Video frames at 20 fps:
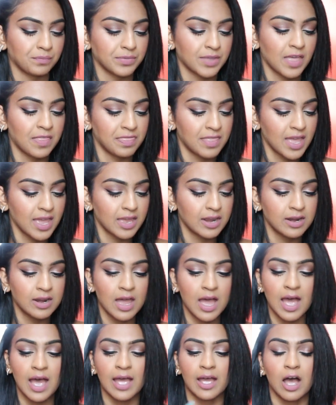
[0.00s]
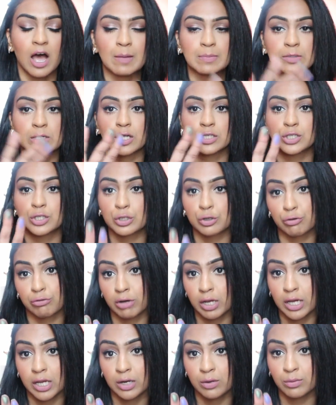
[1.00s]
And then I hopped onto the
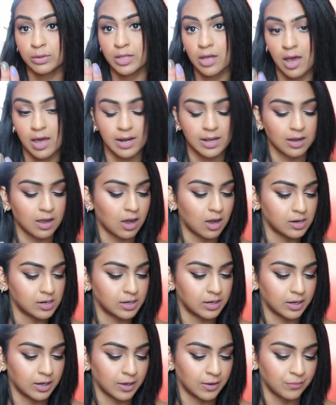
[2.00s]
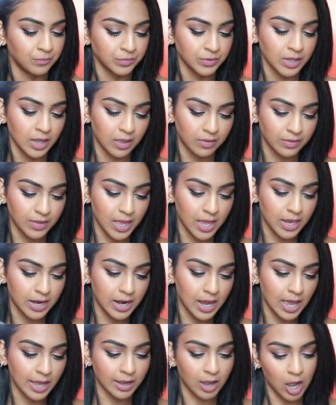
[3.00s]
green with the Anaconda, and
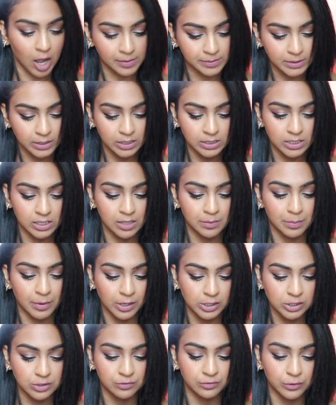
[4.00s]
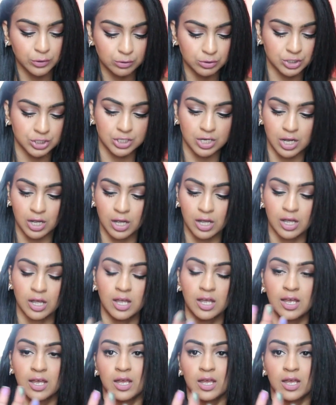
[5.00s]
then I hopped onto the Punch Fuchsia.